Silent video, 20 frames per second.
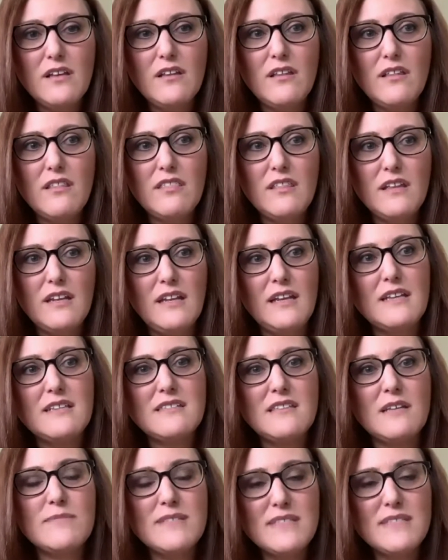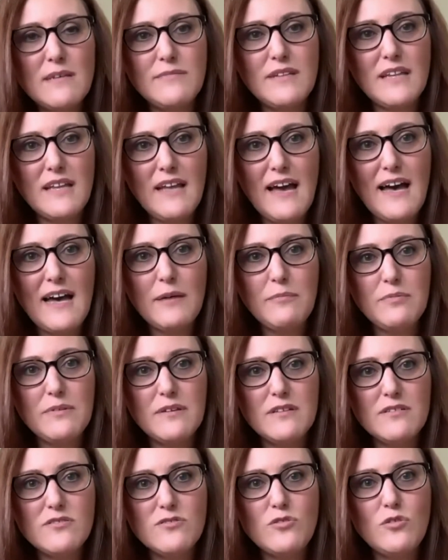the next time something
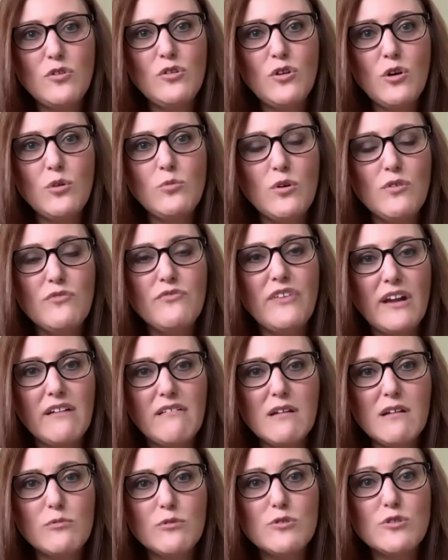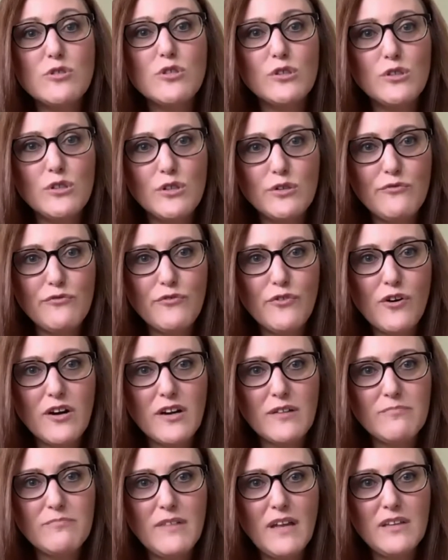happens, you know what variables to look
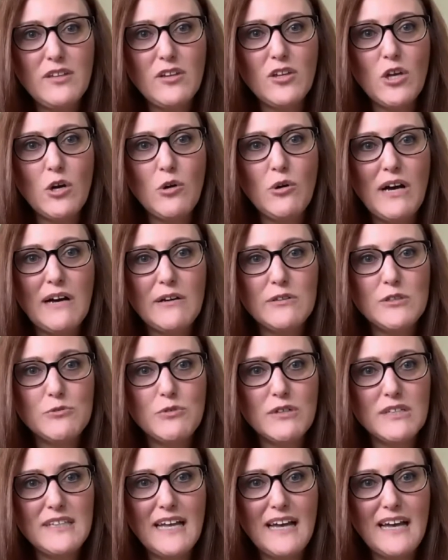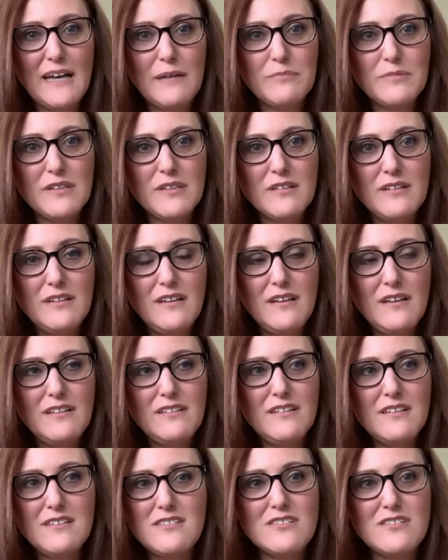for and you know how to adapt.
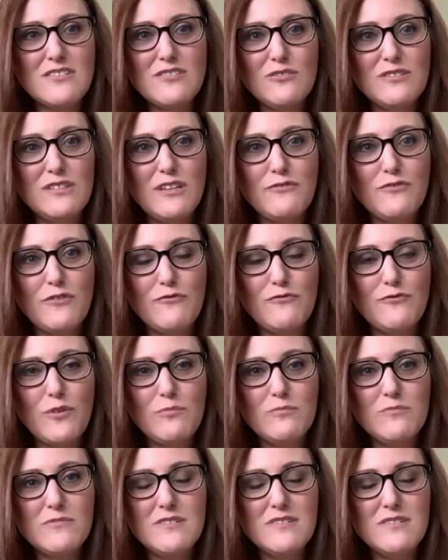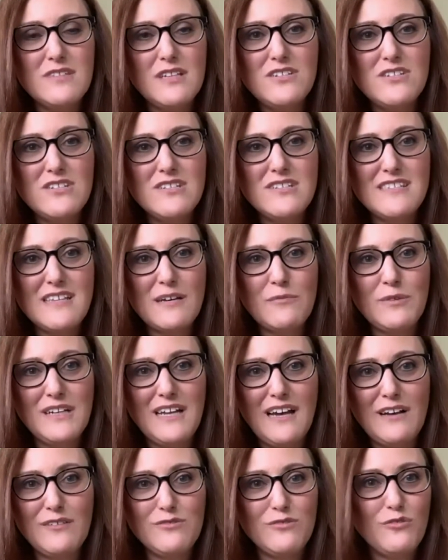This is no different from teaching someone
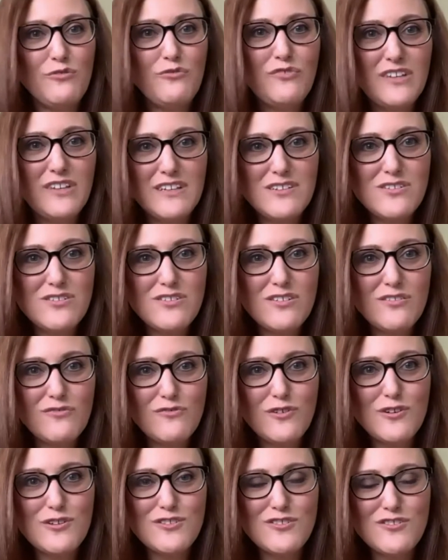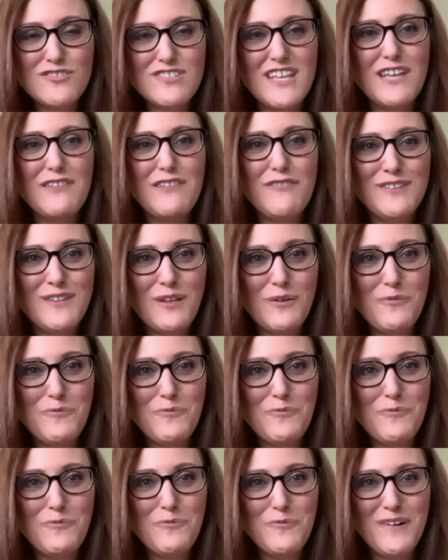how to fish versus giving them
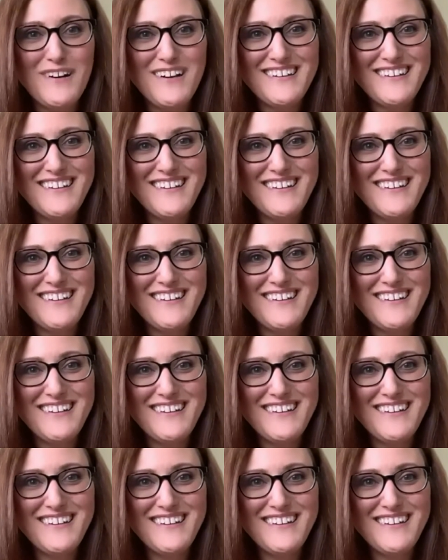one.